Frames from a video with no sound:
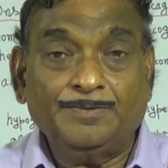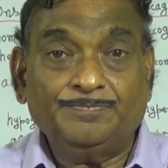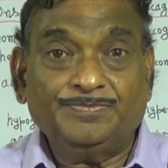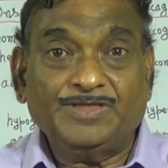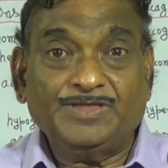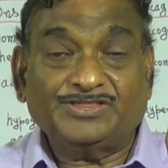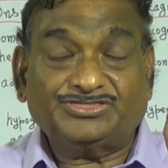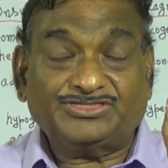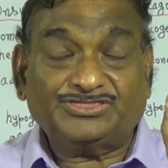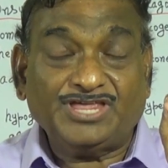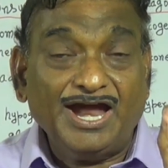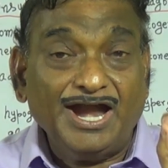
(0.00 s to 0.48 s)

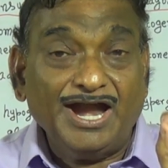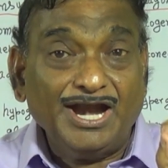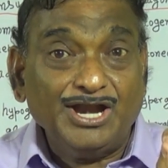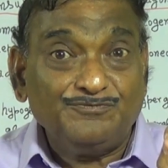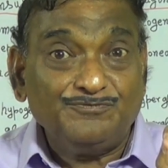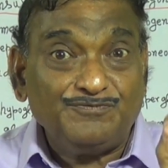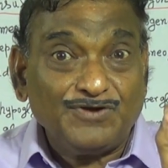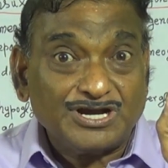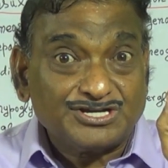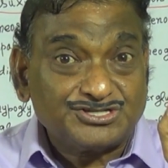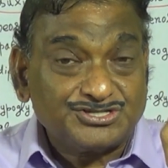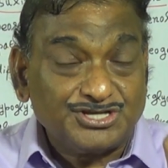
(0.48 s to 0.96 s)
The third
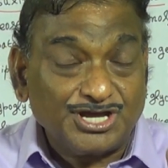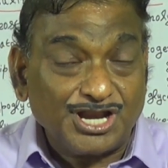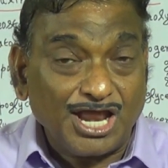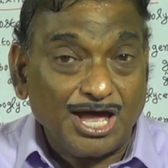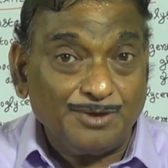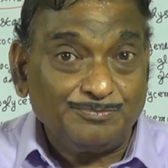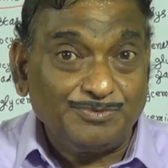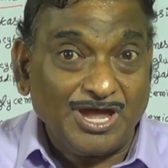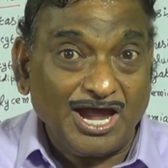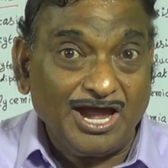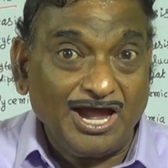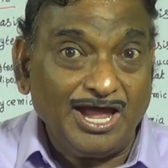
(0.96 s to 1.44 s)
function
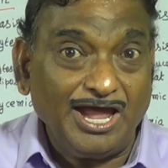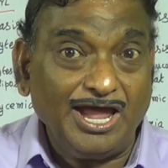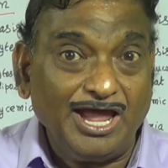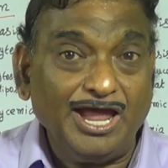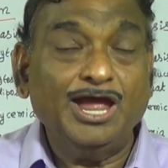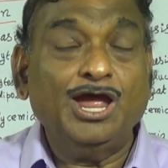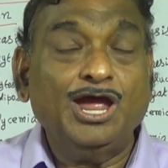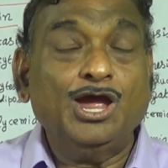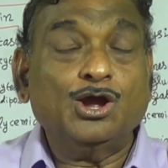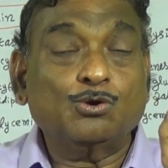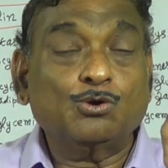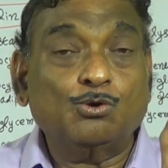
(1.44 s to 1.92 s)
of
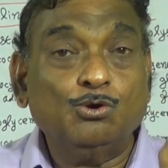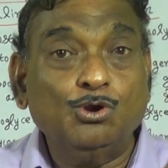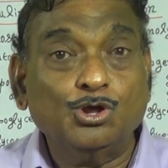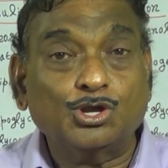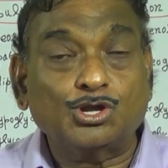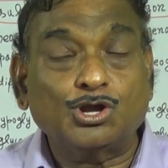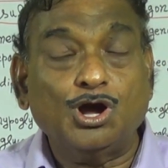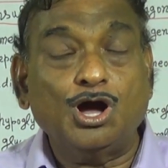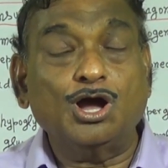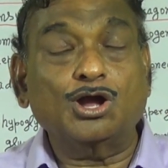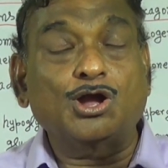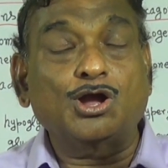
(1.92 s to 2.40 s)
the
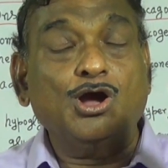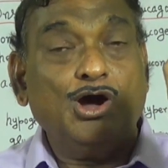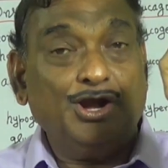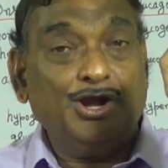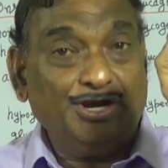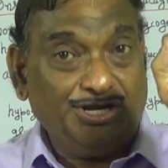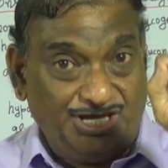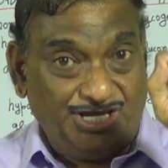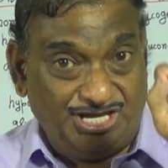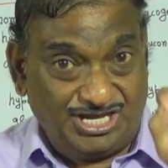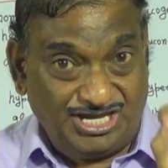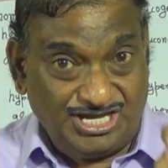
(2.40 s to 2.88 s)

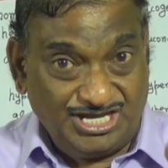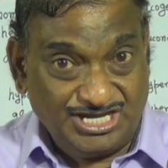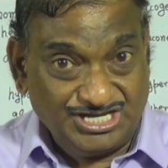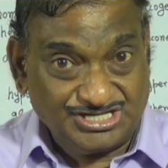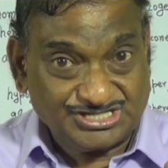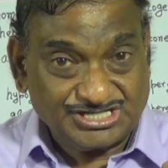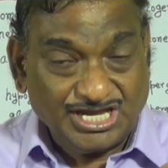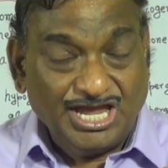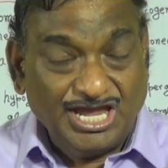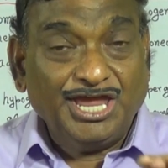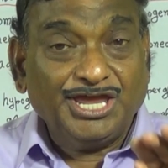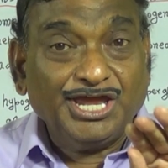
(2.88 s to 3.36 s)
glucagon
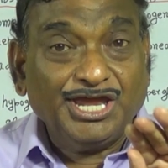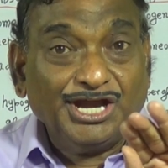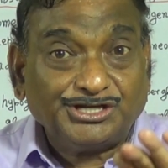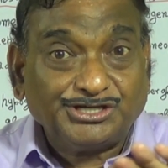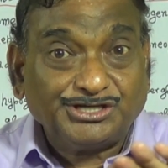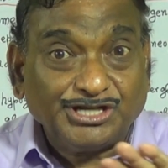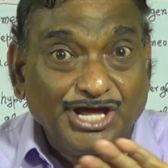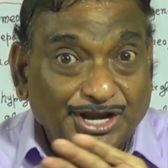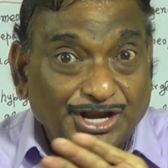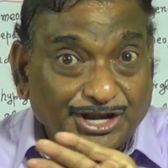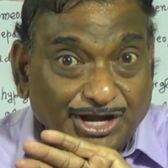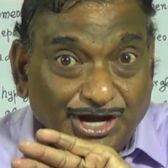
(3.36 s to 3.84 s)
is it
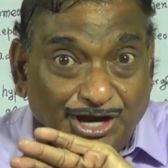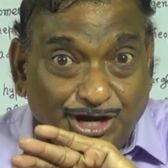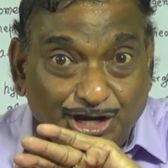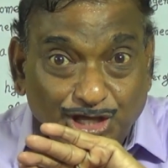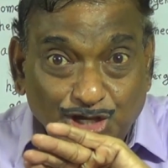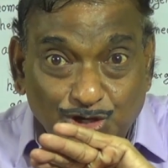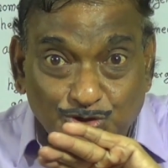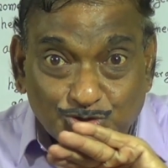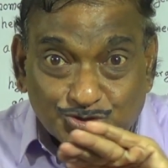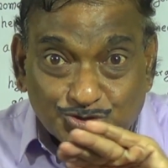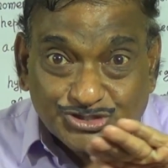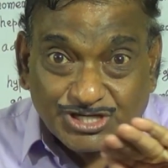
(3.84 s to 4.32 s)

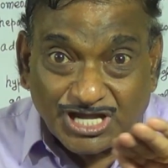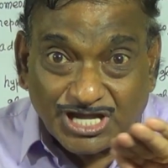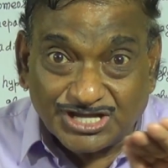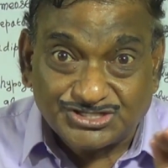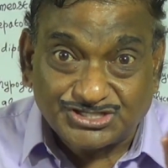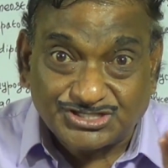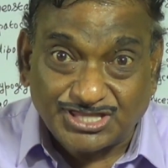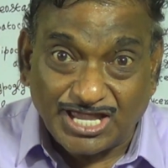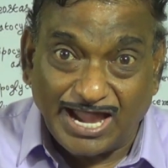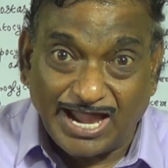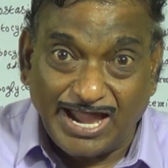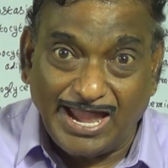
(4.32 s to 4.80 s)
reduces
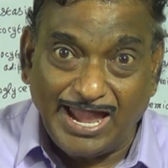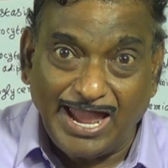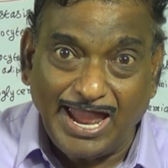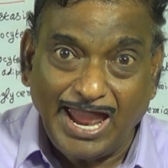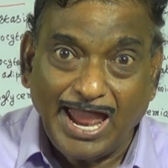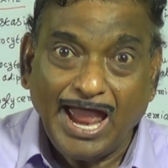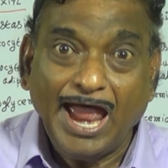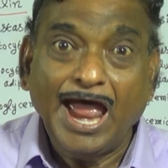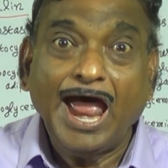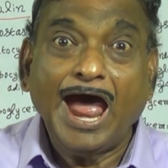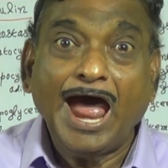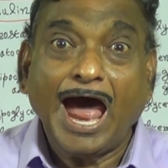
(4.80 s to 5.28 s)

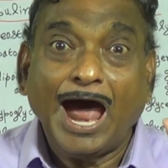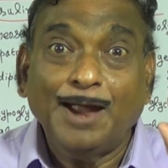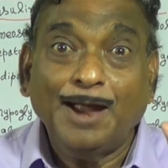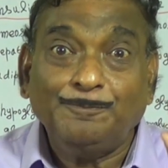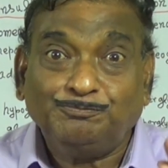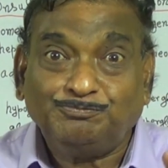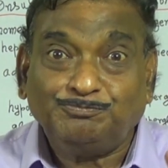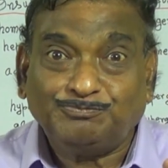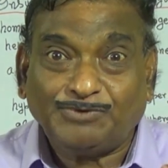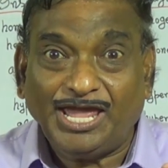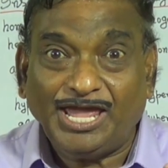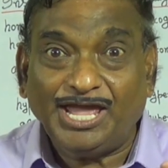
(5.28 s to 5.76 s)
the
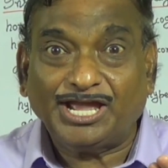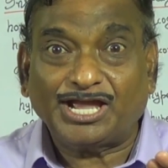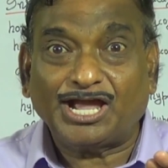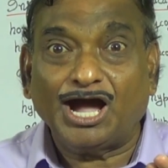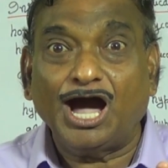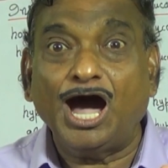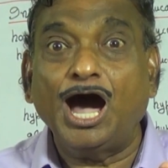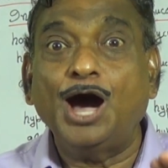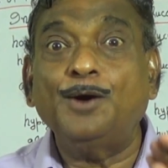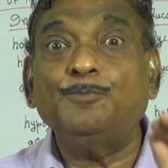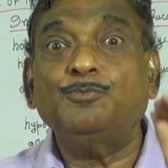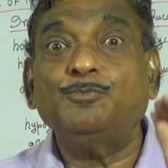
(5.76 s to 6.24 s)
uptake
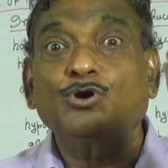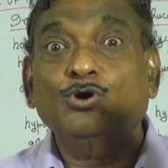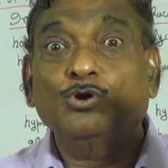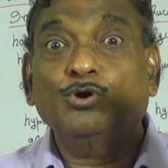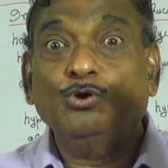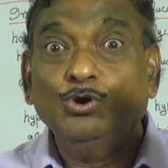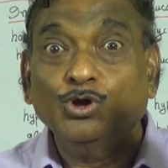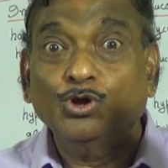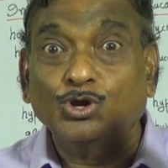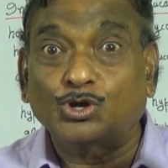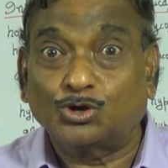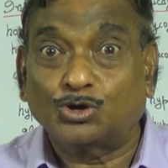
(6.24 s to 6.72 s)
of
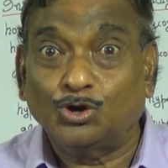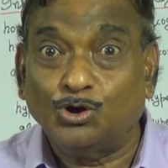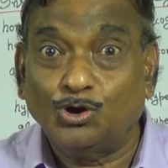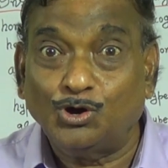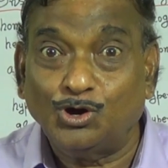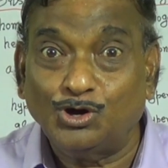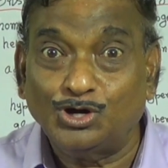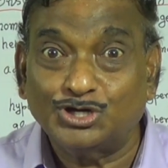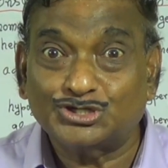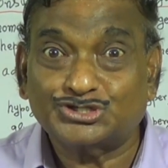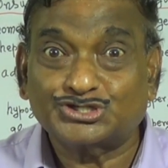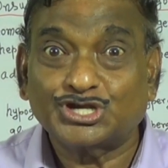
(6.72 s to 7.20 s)

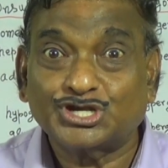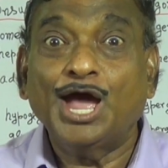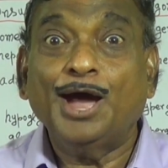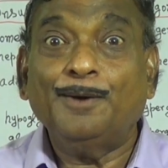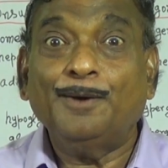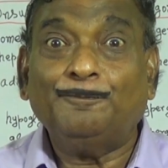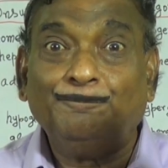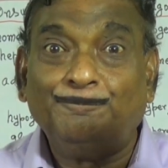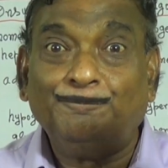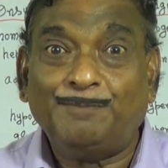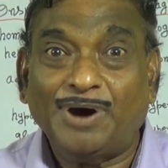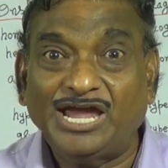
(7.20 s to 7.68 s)
glucose
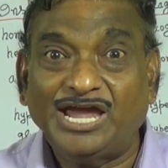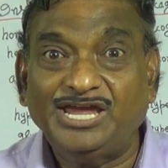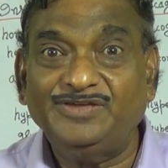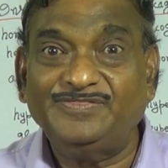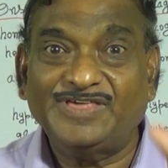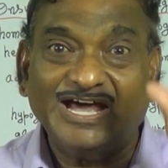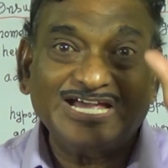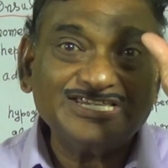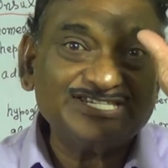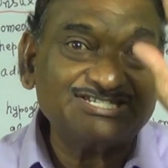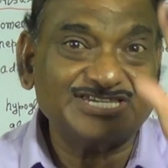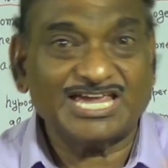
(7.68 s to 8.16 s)
by
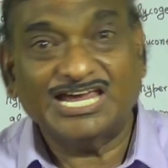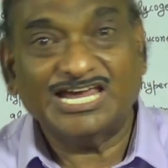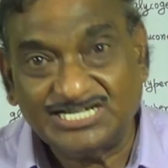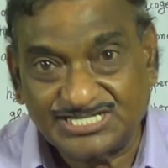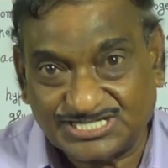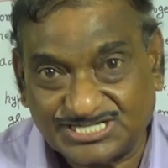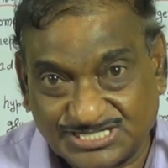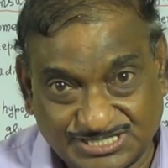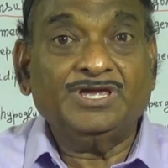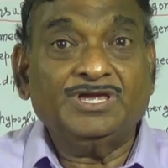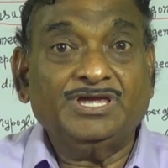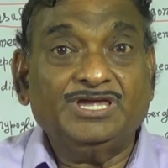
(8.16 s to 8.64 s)
the
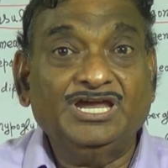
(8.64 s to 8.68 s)
cells.